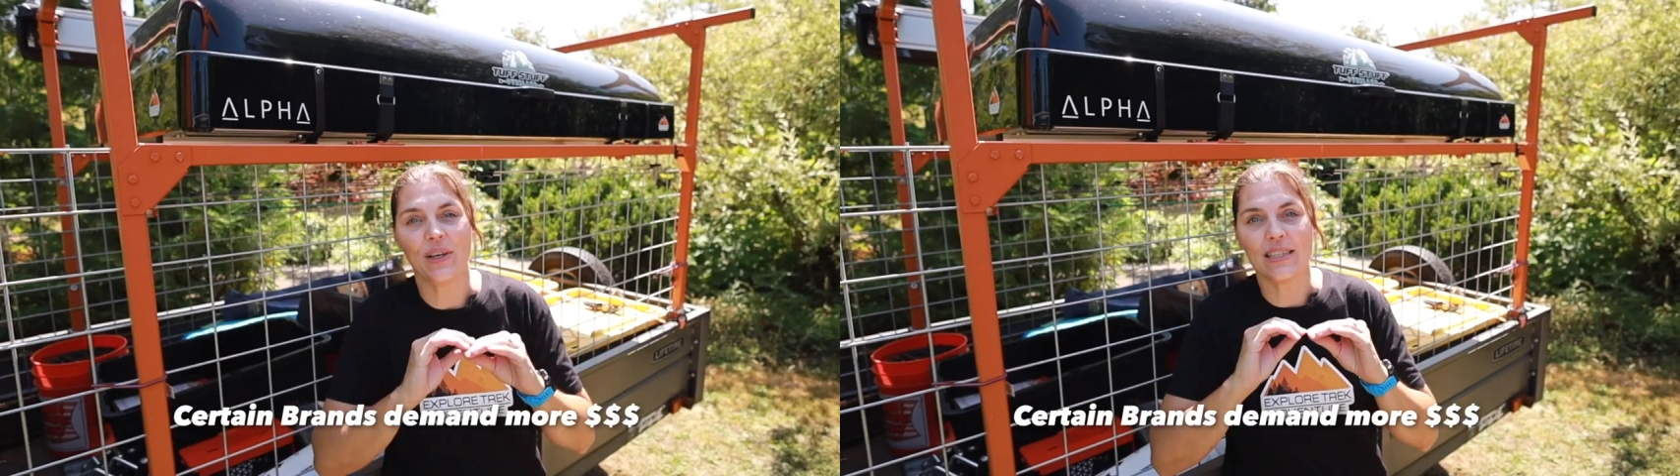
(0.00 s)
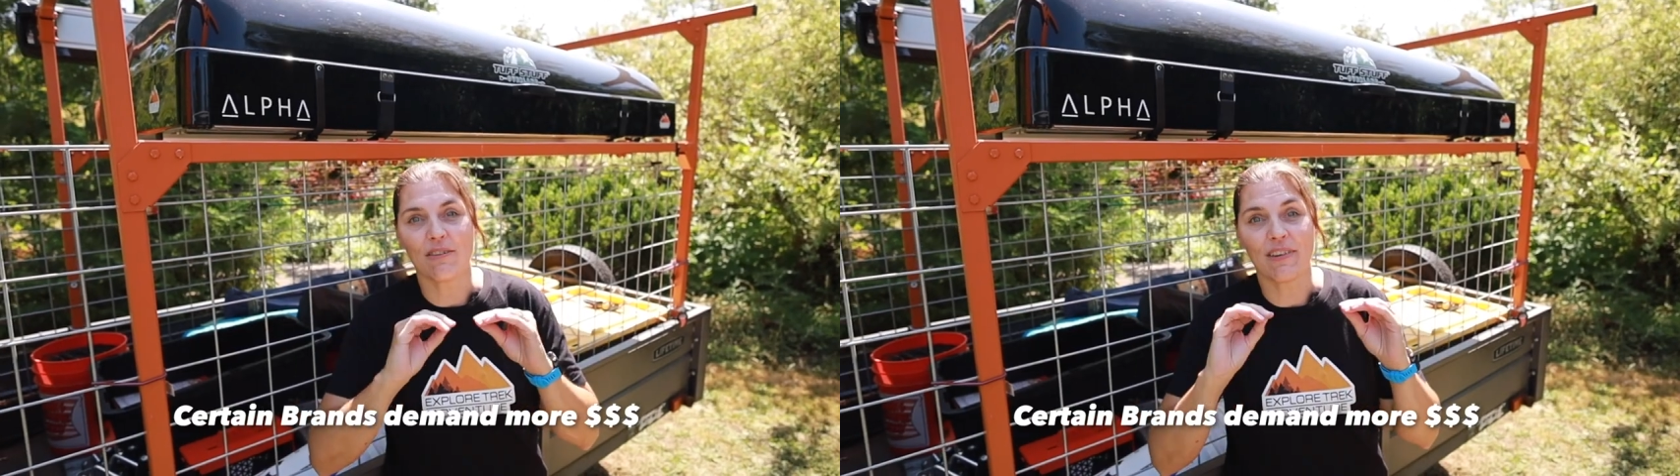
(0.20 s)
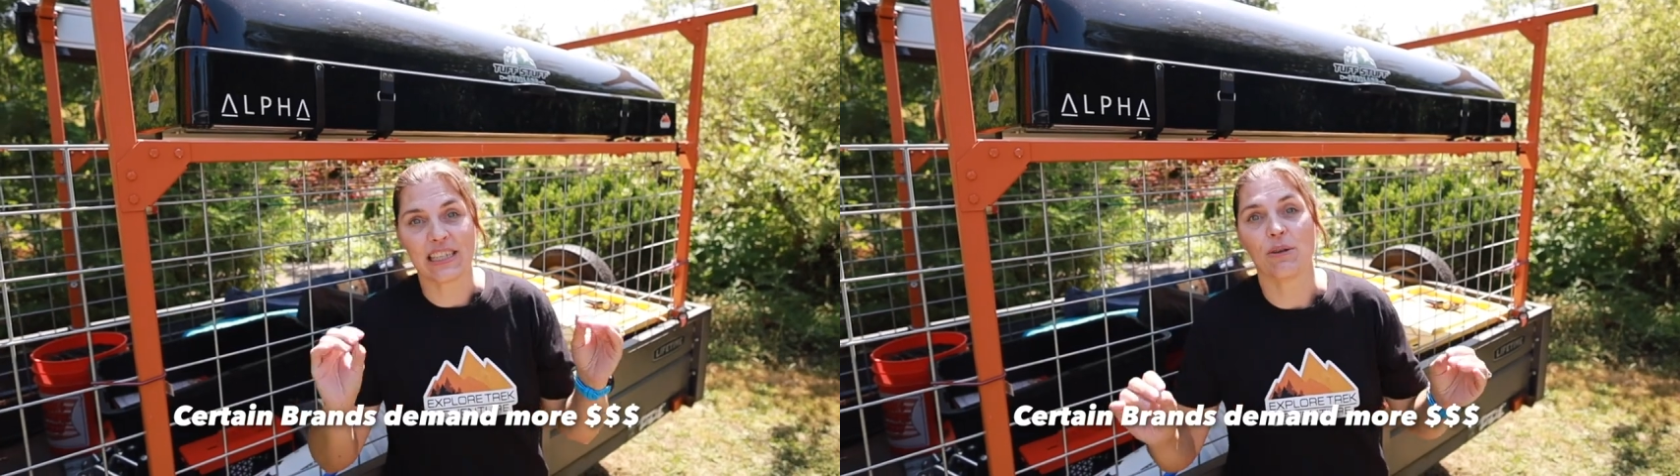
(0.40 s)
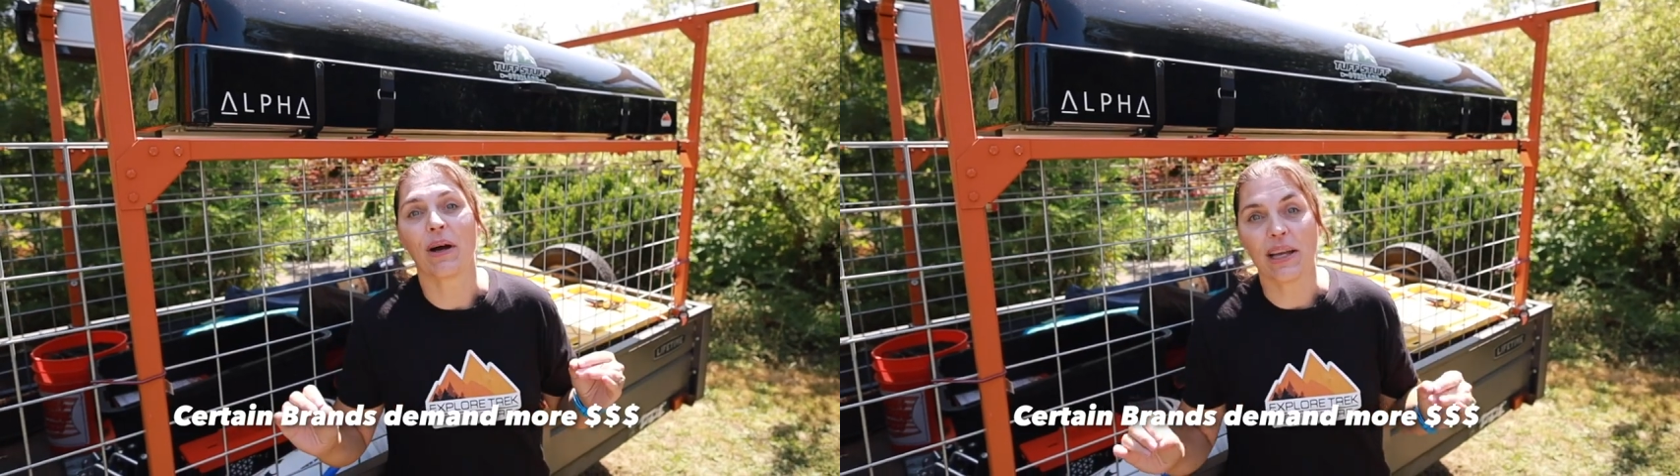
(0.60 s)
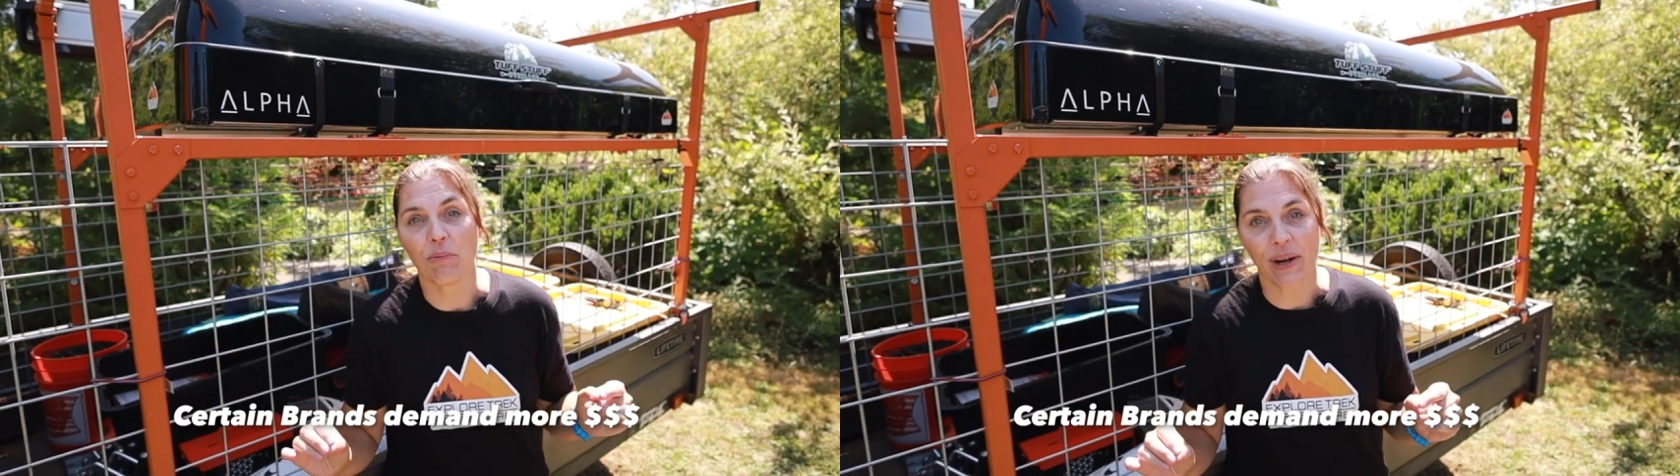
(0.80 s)
is affected
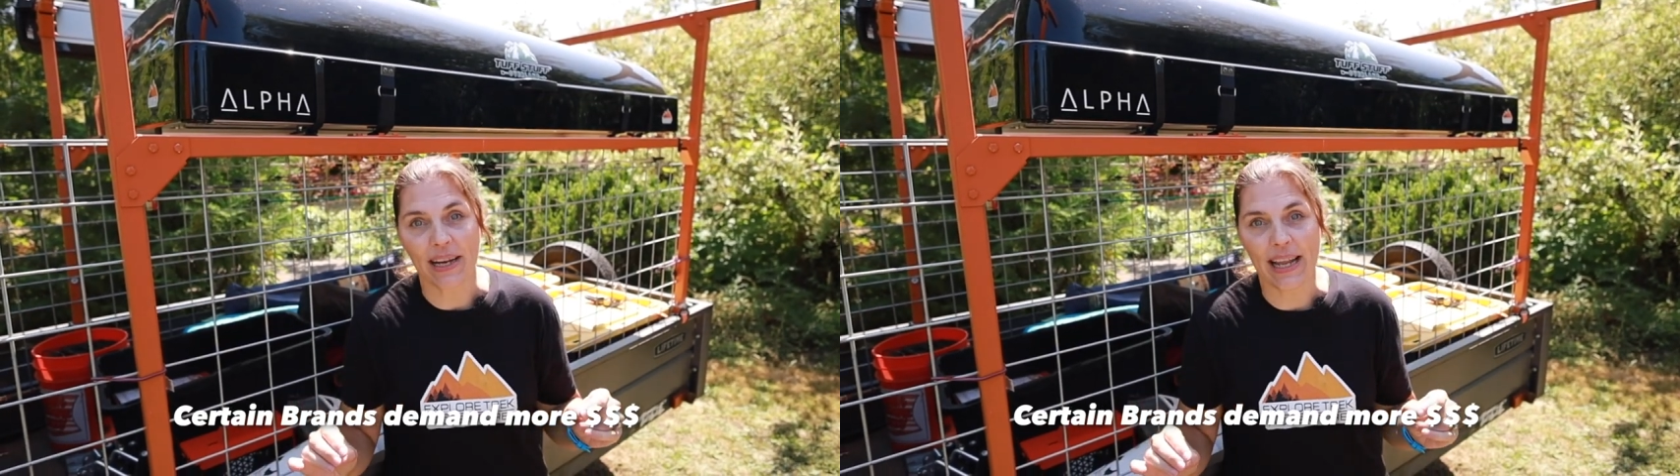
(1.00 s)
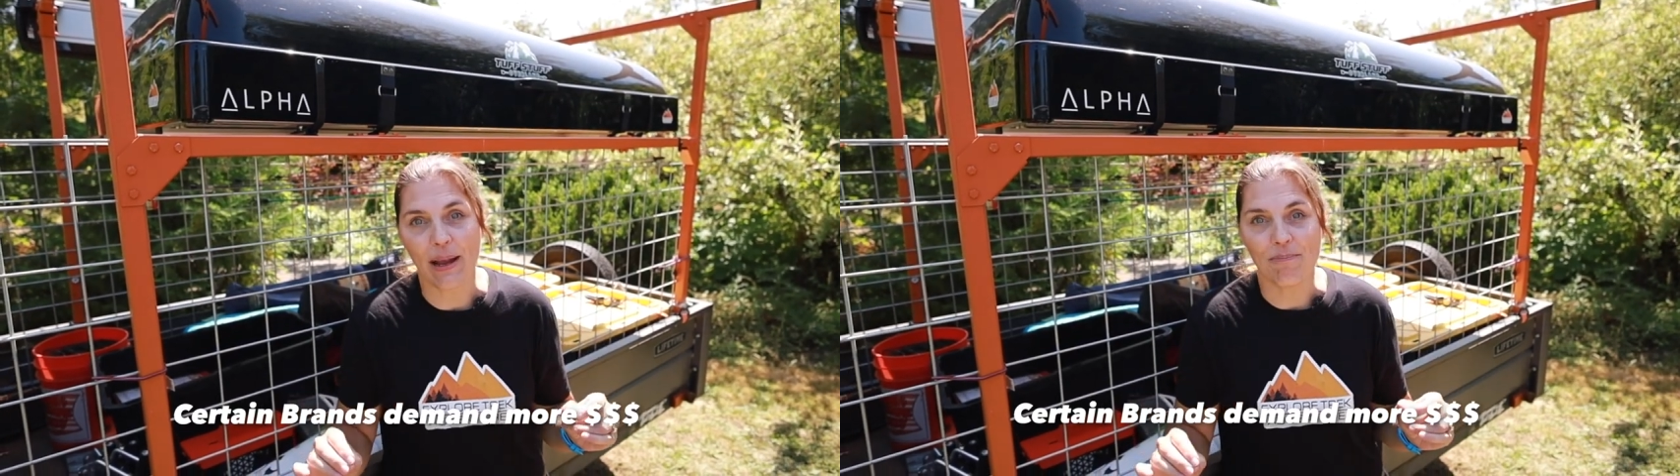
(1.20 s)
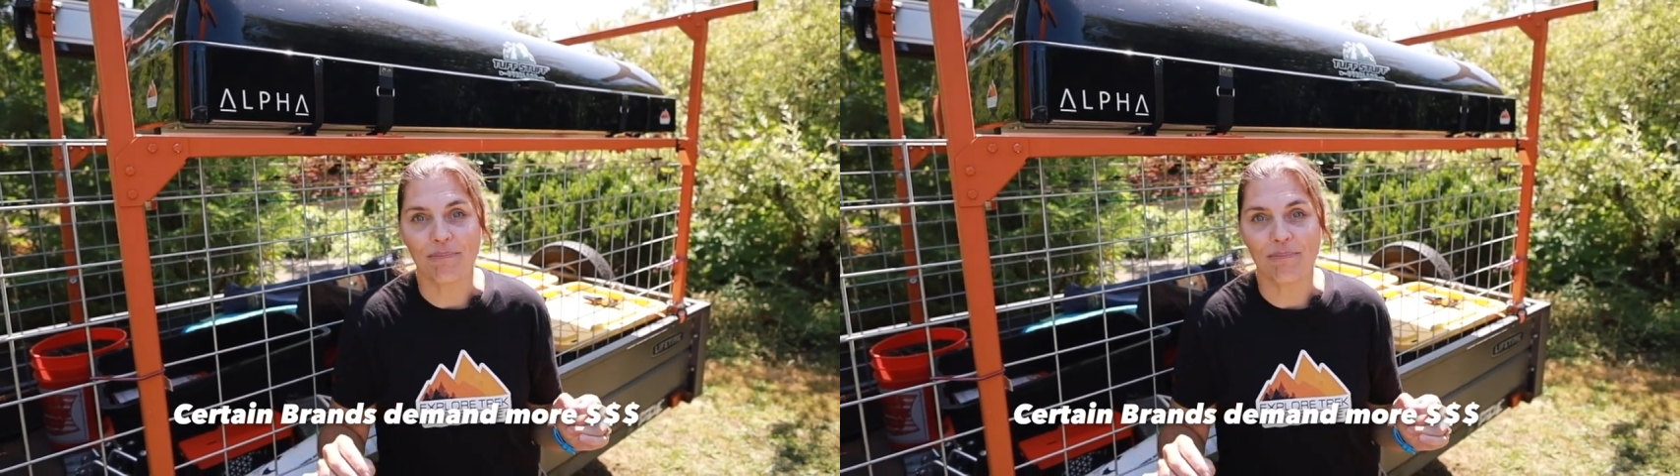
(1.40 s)
by the brand name.